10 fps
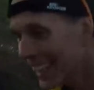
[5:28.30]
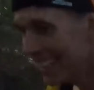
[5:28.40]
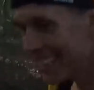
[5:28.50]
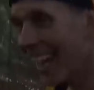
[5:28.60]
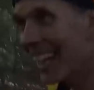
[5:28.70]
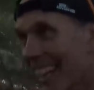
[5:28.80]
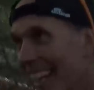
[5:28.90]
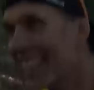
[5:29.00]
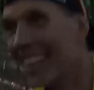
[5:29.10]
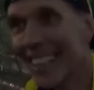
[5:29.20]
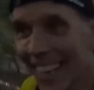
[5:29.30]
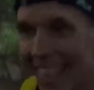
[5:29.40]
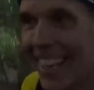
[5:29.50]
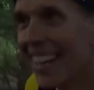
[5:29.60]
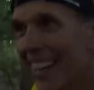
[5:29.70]
day. Yeah, yeah,
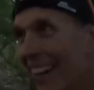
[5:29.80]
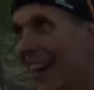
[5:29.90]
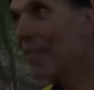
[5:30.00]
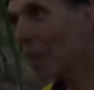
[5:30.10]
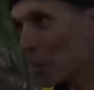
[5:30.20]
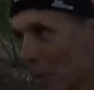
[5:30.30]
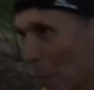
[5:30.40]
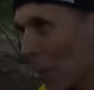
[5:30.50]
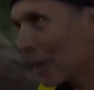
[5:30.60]
yeah. Um, nice bit of